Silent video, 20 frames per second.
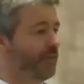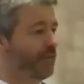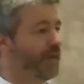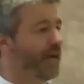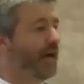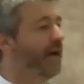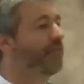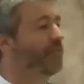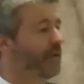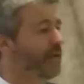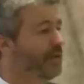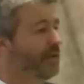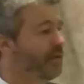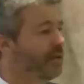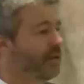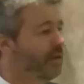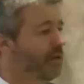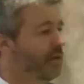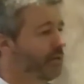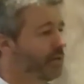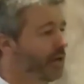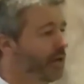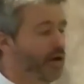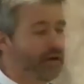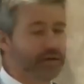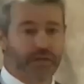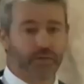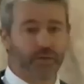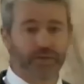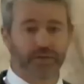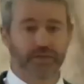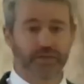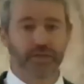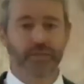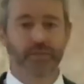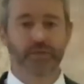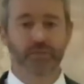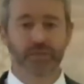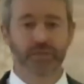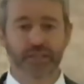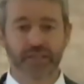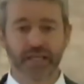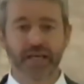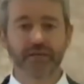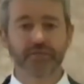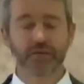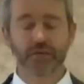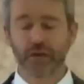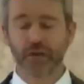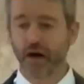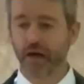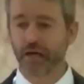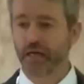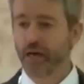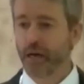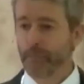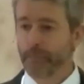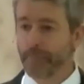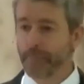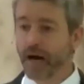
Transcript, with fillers: from heaven regarding whether someone was saved or not,